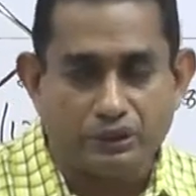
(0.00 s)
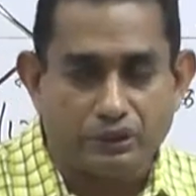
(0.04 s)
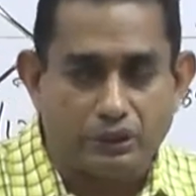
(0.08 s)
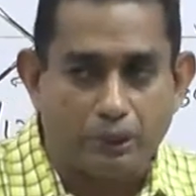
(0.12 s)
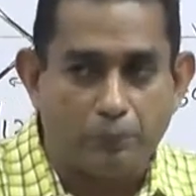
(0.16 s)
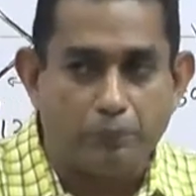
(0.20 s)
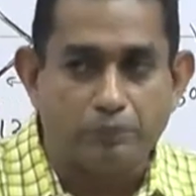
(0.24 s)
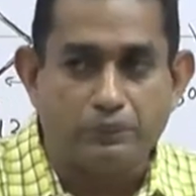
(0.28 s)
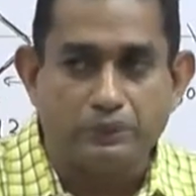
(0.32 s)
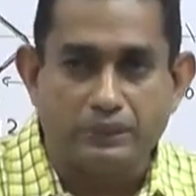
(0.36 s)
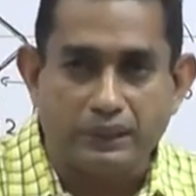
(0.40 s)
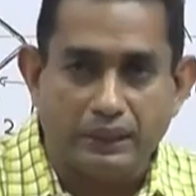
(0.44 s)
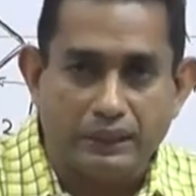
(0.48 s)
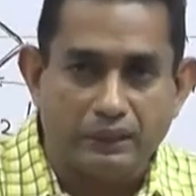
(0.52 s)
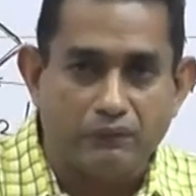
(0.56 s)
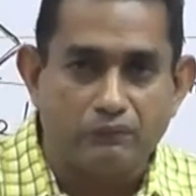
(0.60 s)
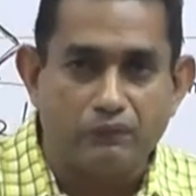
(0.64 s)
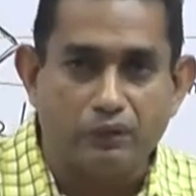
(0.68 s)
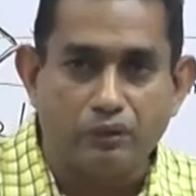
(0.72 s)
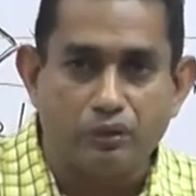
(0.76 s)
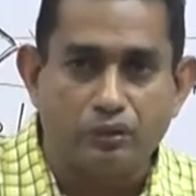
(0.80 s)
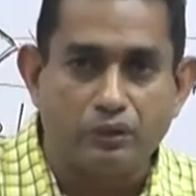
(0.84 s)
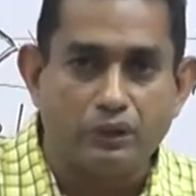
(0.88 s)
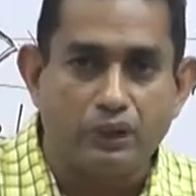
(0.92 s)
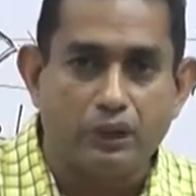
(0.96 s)

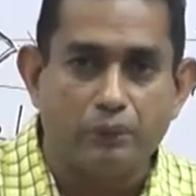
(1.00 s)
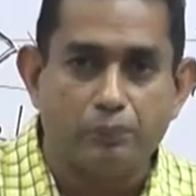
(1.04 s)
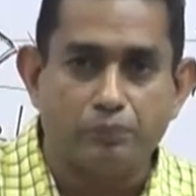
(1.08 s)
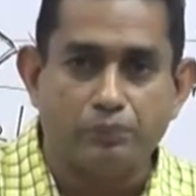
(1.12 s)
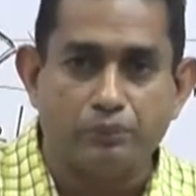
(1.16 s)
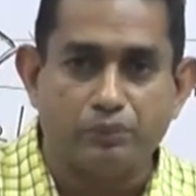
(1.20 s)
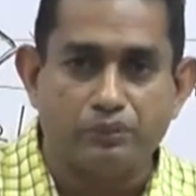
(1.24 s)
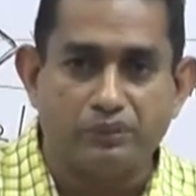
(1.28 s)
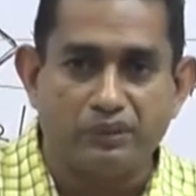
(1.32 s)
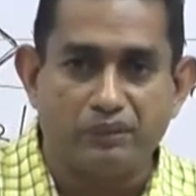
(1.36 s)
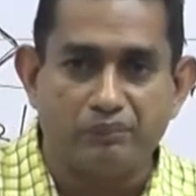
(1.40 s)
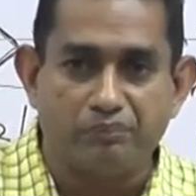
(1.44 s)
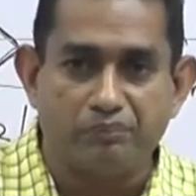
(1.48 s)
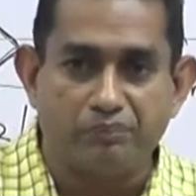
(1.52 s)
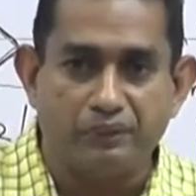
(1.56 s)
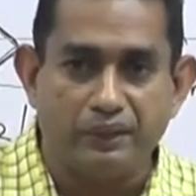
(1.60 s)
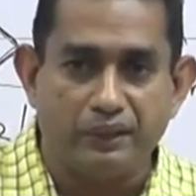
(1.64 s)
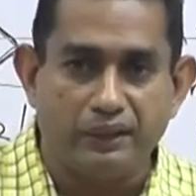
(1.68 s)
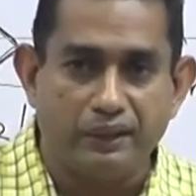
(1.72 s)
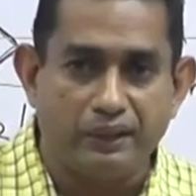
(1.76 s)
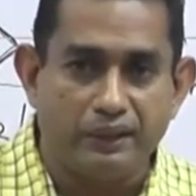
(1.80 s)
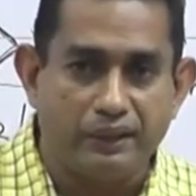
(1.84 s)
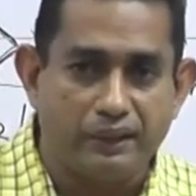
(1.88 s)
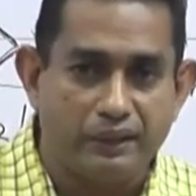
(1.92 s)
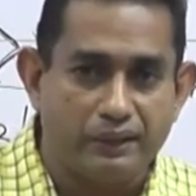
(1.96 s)
subsequent to the reporting
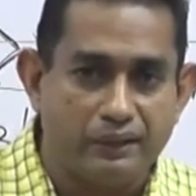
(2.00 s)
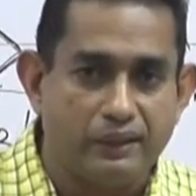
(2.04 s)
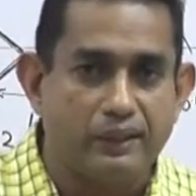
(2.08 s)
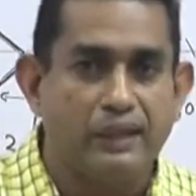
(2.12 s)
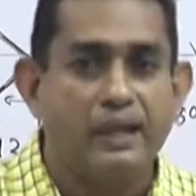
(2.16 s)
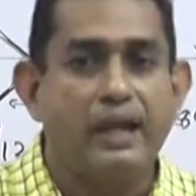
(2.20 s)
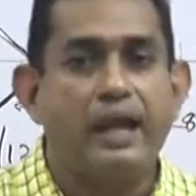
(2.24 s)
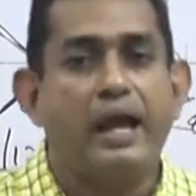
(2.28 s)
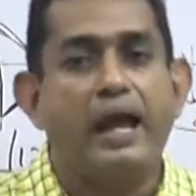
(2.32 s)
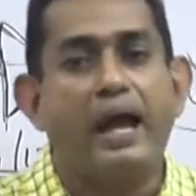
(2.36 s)
period,